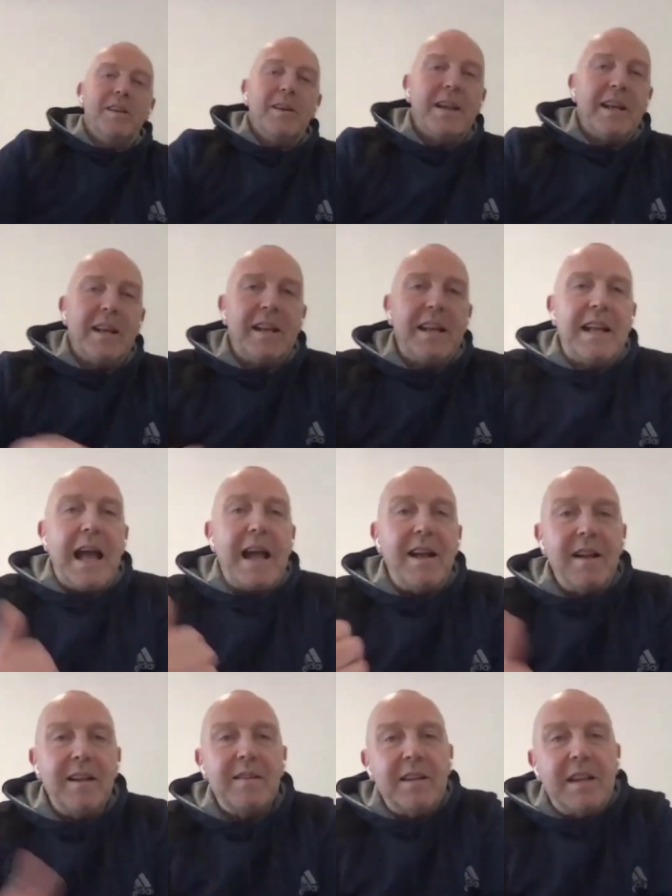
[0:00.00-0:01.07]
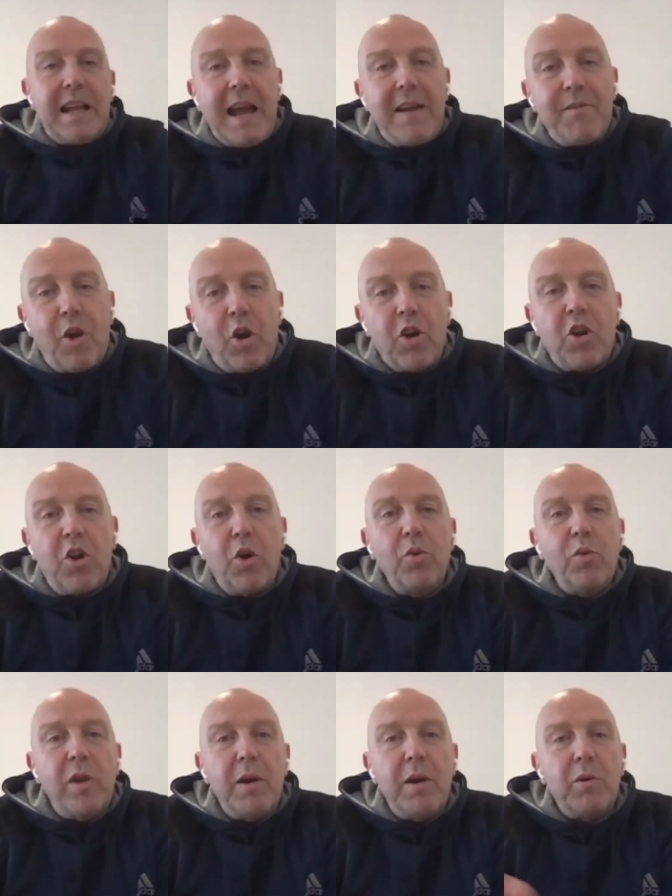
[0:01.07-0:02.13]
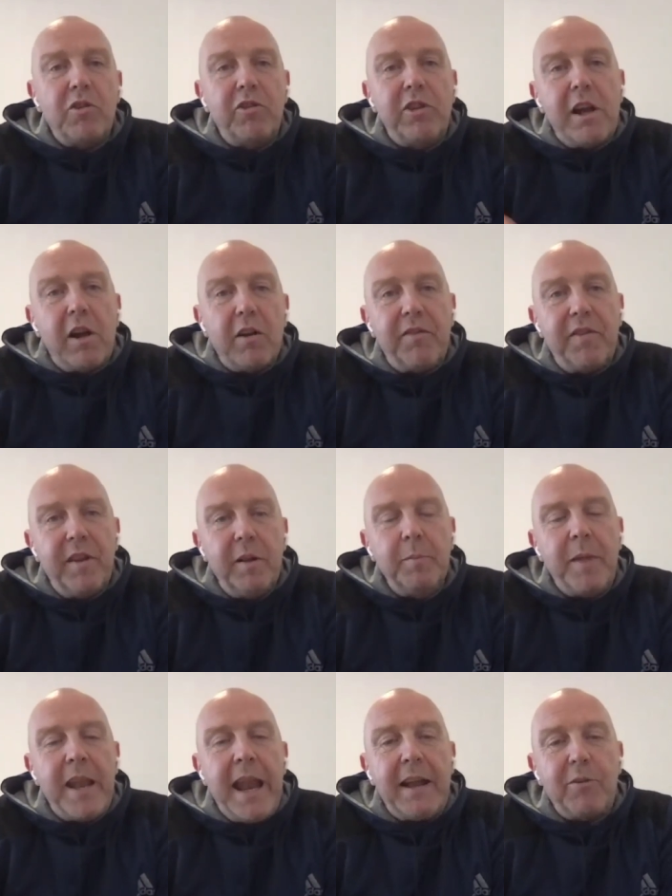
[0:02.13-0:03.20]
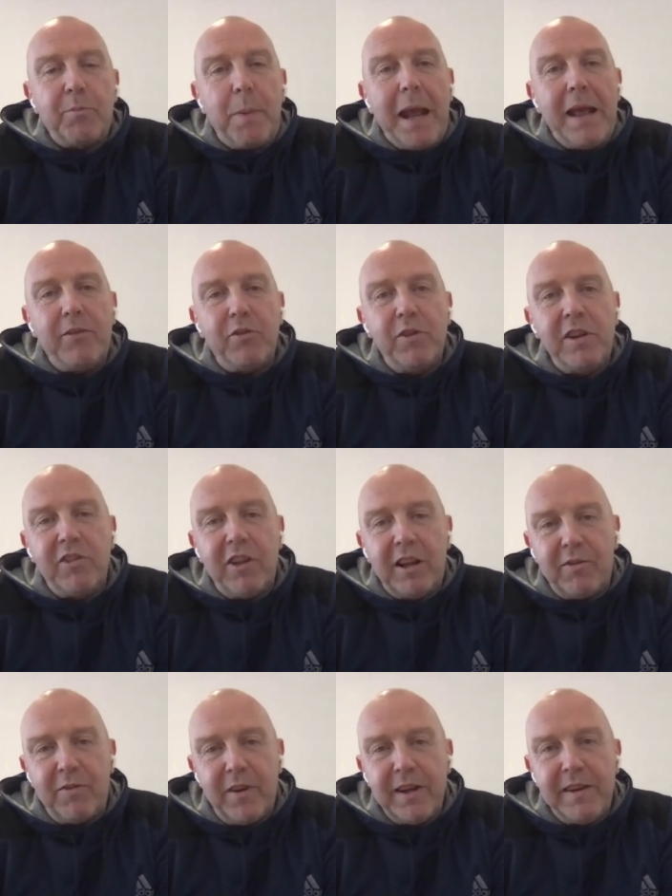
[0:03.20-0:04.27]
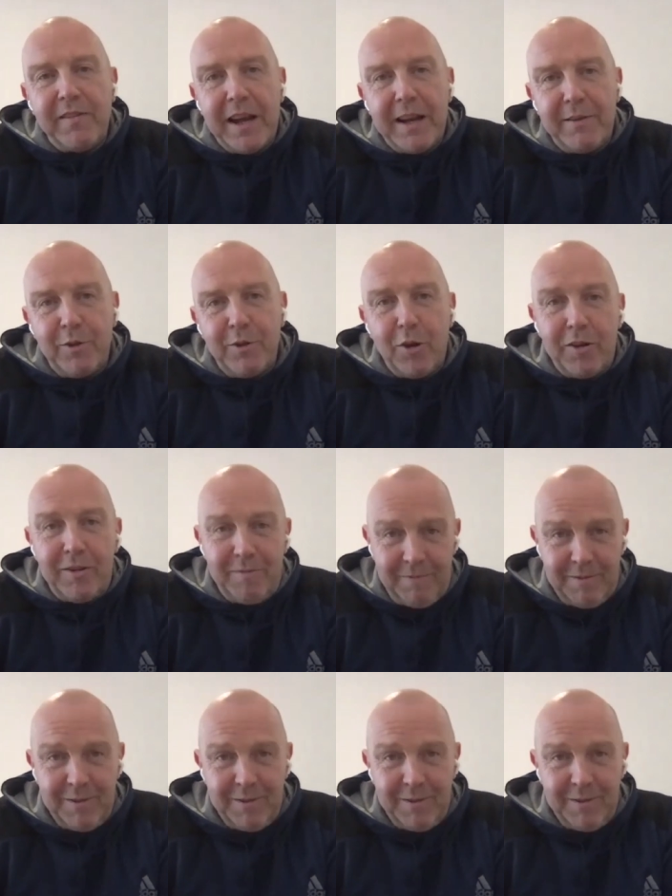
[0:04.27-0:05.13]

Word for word: Luck. Gav, Gav got to go now because you got to film the next Bet365 advert.